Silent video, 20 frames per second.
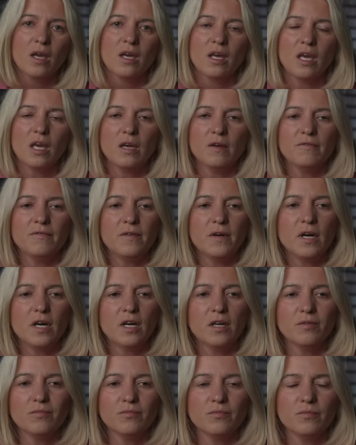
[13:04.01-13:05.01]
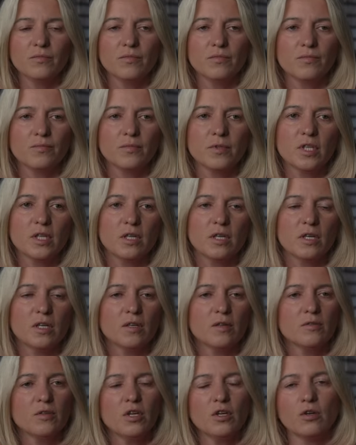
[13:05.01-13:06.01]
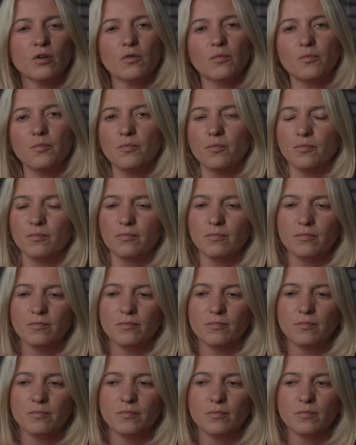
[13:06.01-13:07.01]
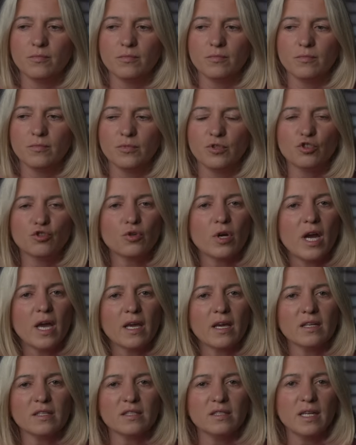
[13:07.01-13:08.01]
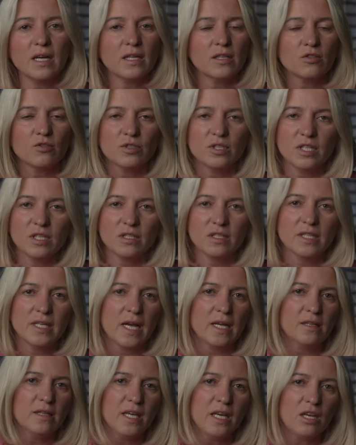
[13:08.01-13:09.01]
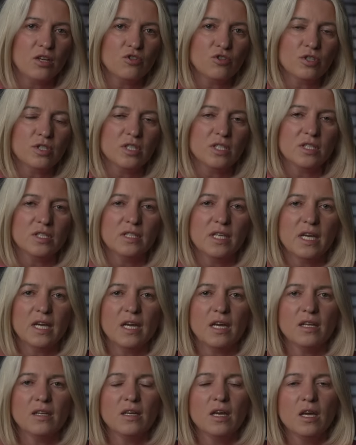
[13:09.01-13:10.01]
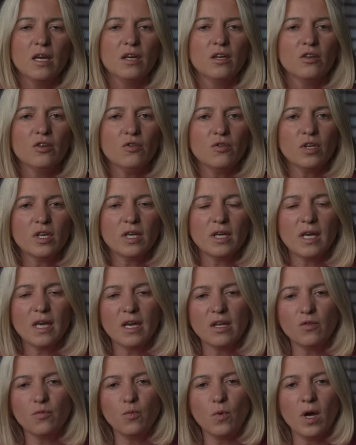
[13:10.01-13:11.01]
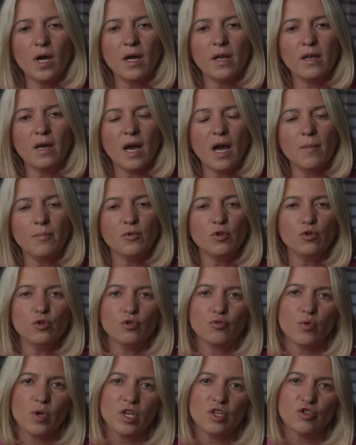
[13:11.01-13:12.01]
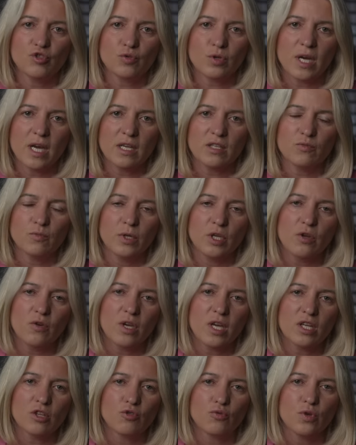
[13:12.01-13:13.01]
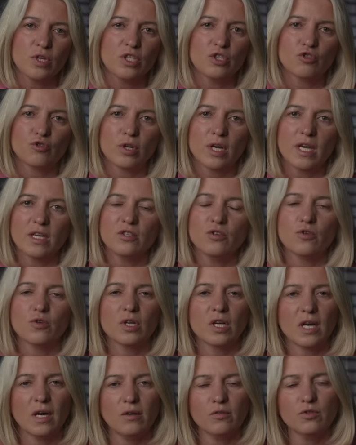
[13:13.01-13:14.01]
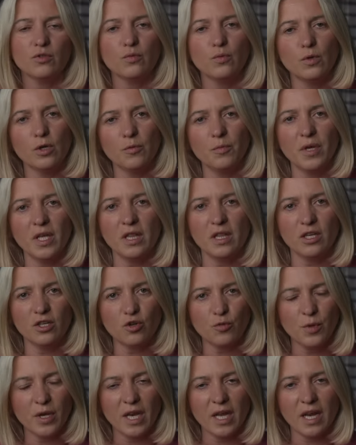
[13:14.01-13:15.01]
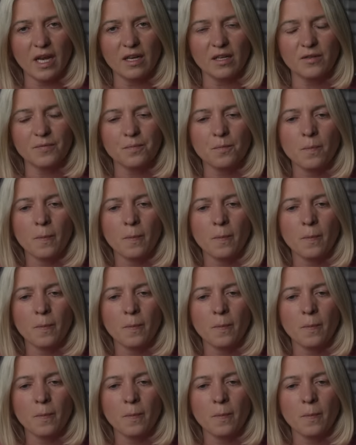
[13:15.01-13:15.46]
If um, the, you know, strike is not considered that dangerous, then you can get one up to three strikes. When you get three strikes, your account will be terminated.